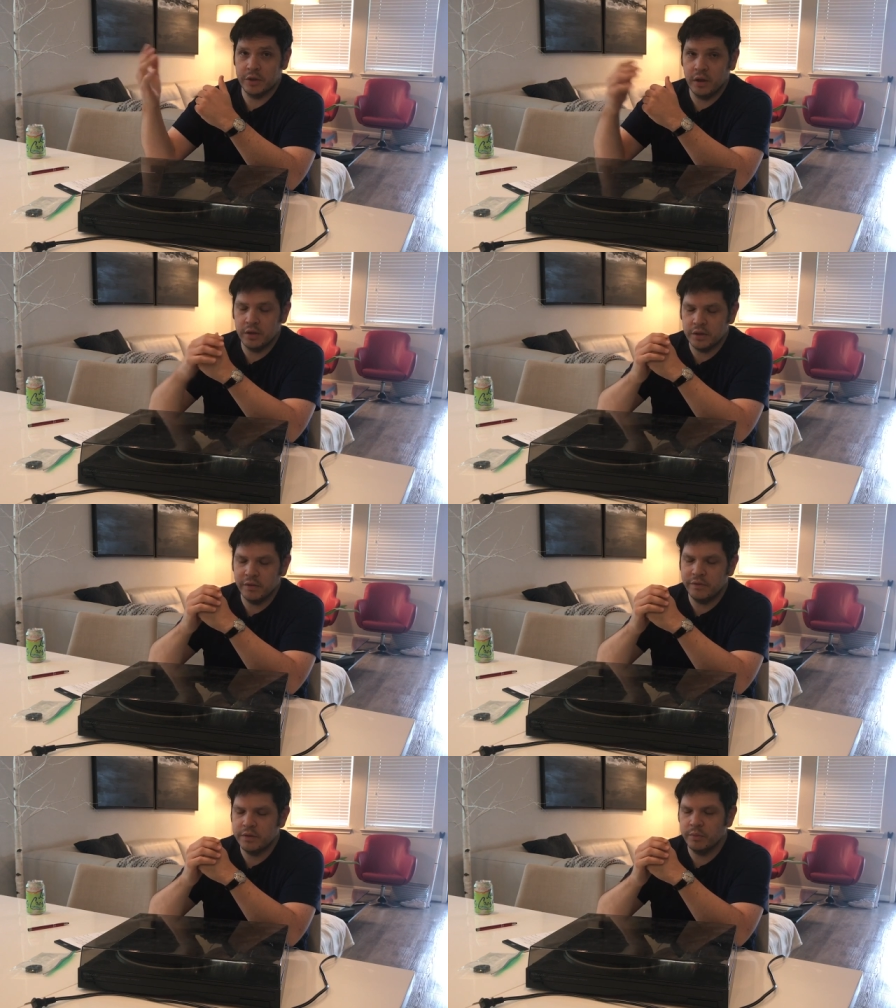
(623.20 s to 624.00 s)
songs
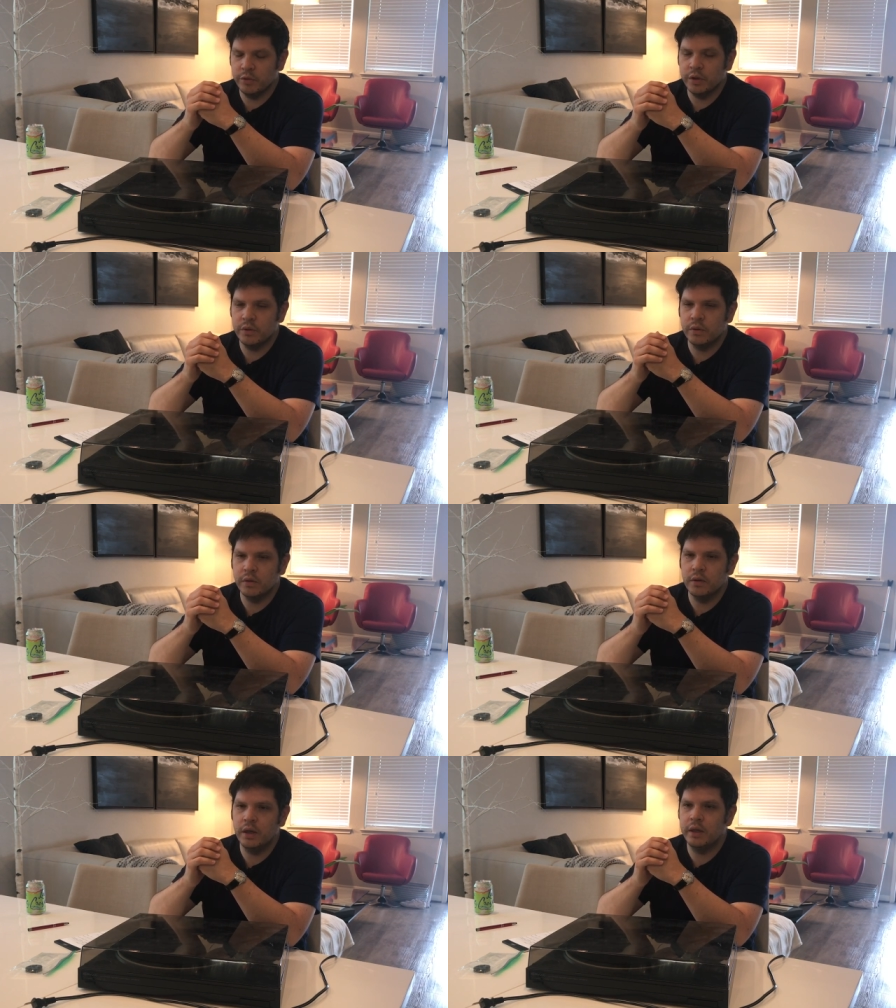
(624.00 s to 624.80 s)
of some really
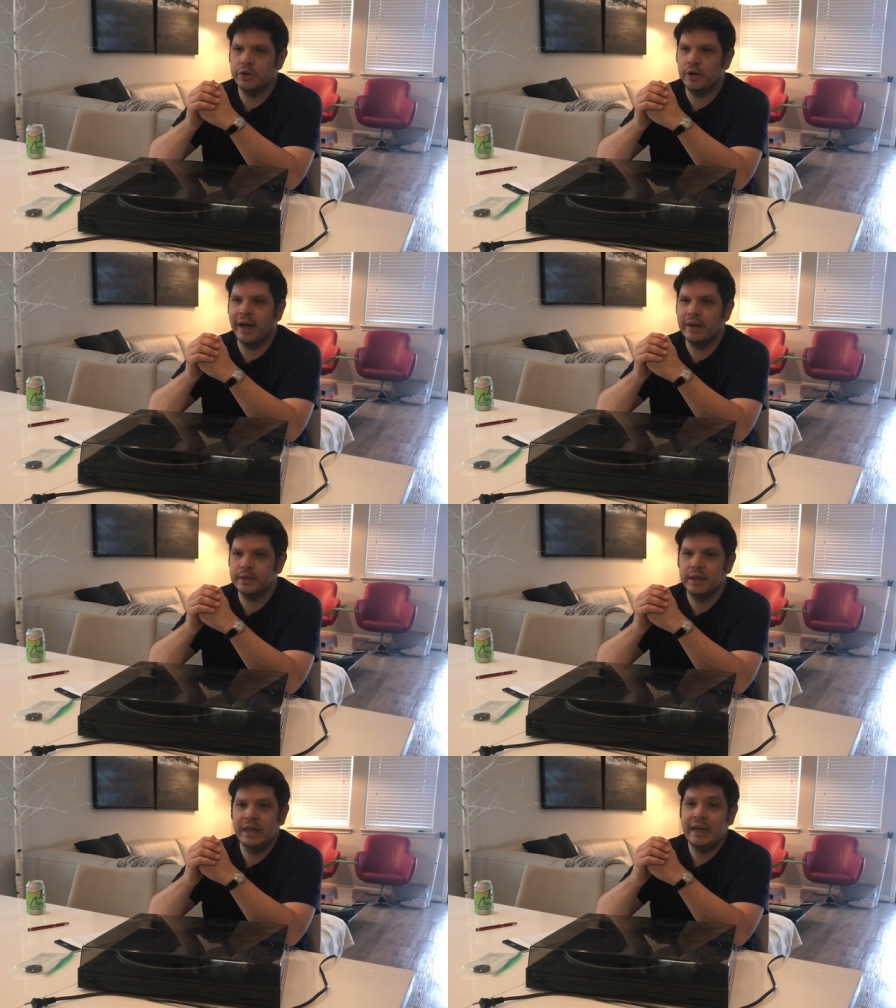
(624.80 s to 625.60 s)
cool uh, tracks.